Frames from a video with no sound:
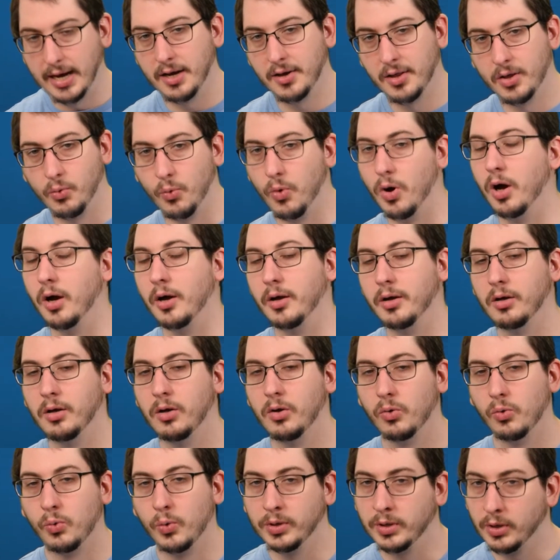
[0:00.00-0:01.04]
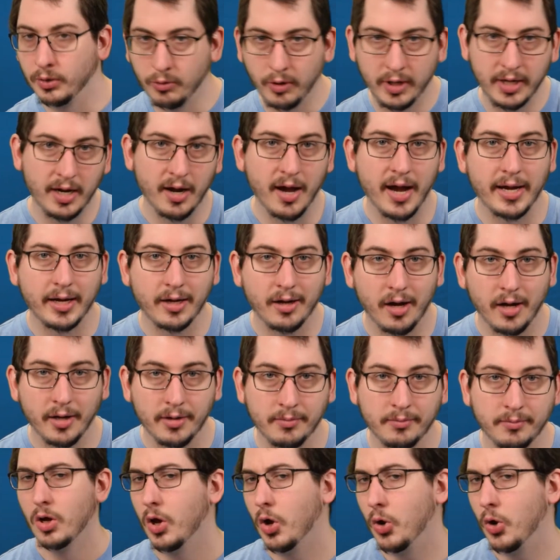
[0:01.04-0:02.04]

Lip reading: to the one with the green icon.